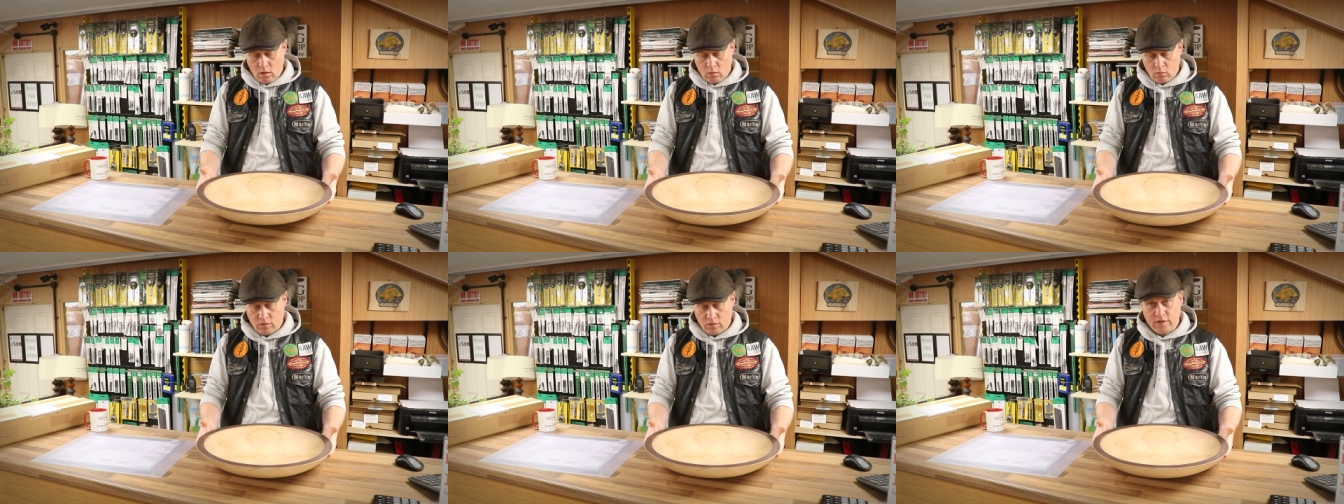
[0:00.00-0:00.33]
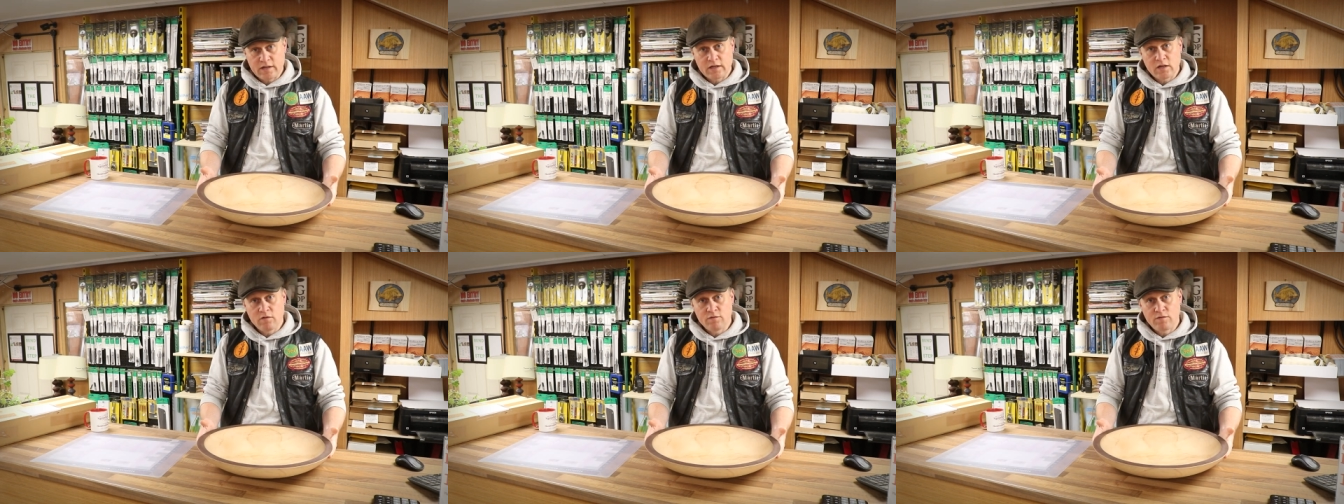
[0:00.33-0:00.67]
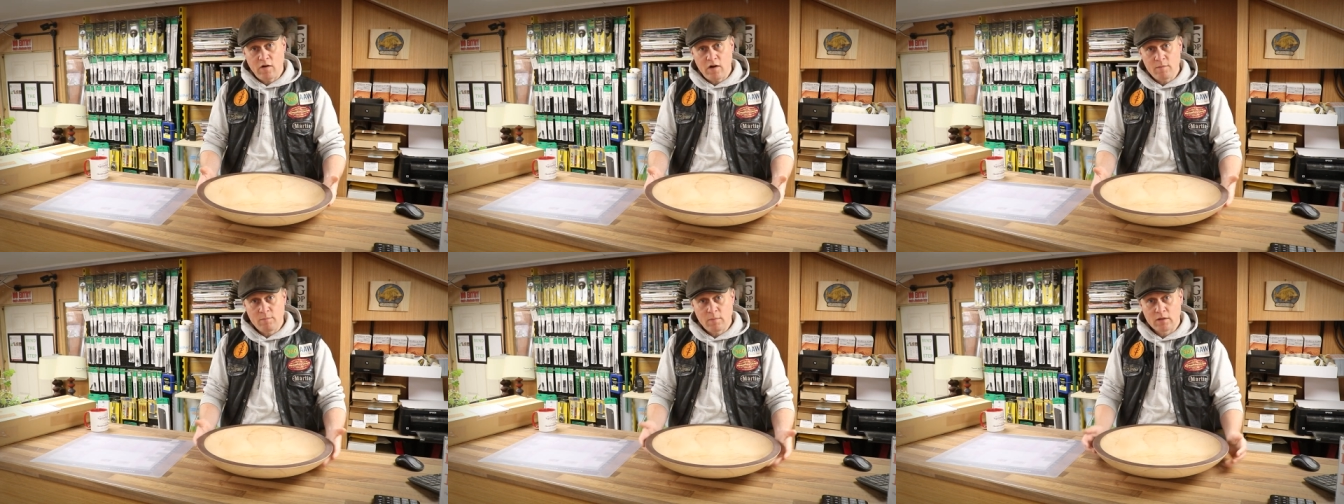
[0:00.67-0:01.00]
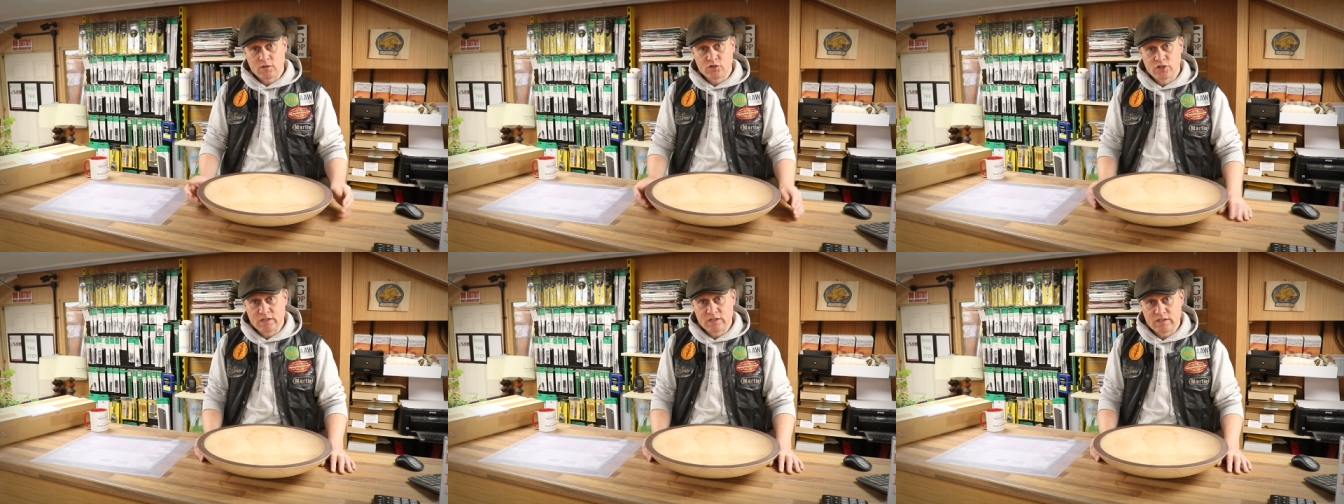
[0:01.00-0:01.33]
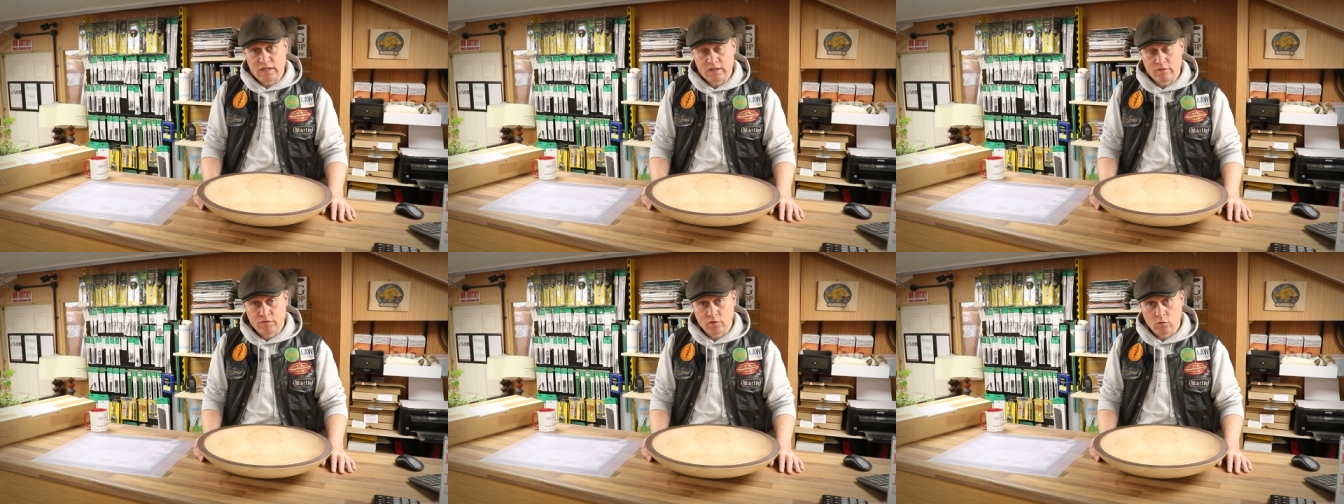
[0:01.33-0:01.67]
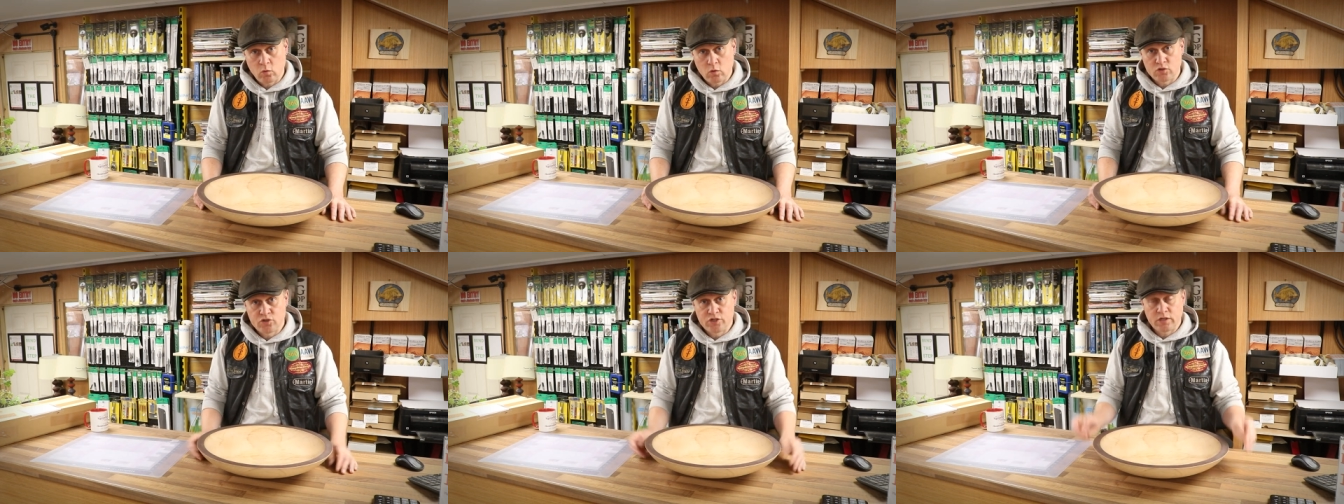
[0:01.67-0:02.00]
Well, thank you very much indeed for
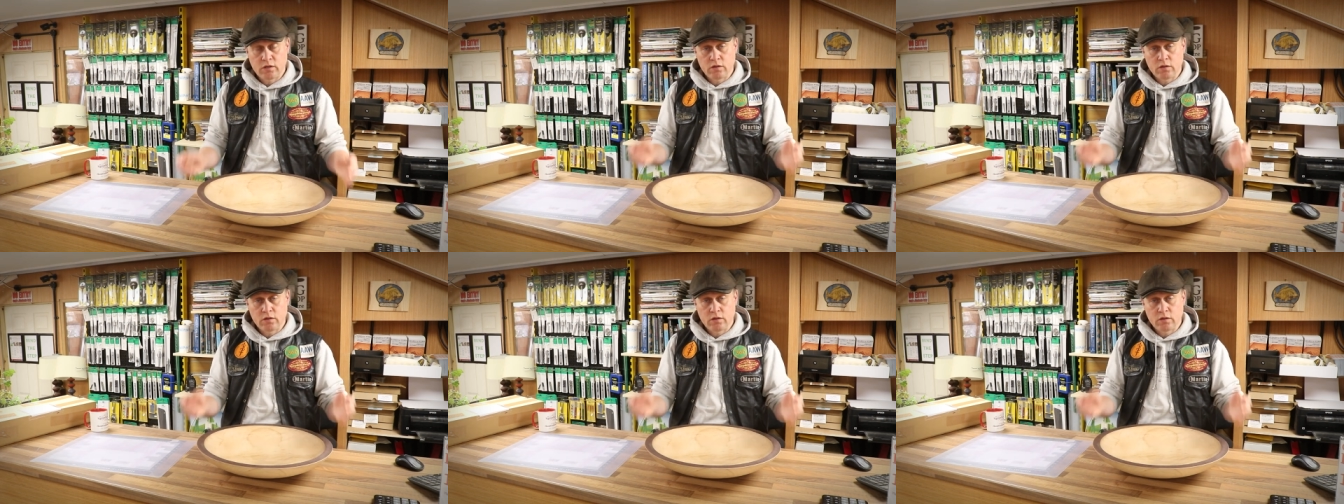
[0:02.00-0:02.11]
watching.